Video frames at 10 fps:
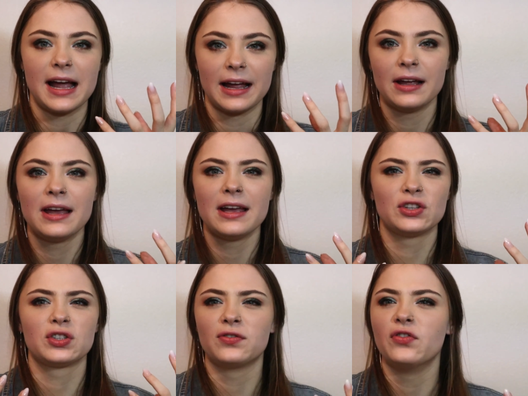eye,
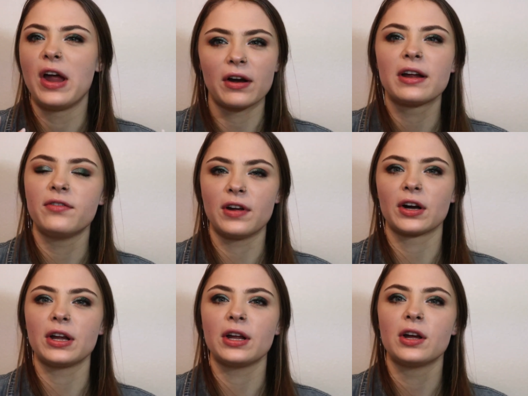it's just very,
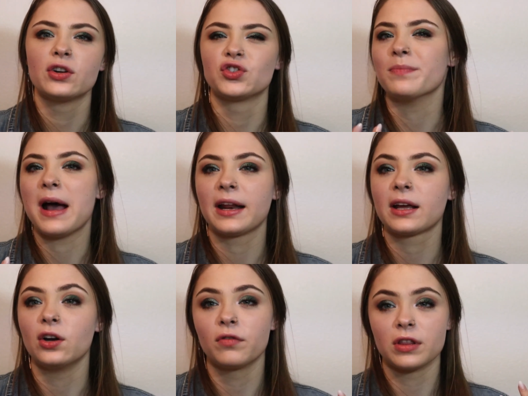very
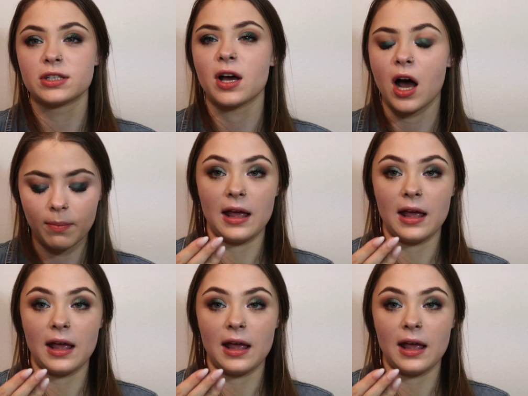dramatic and over the top.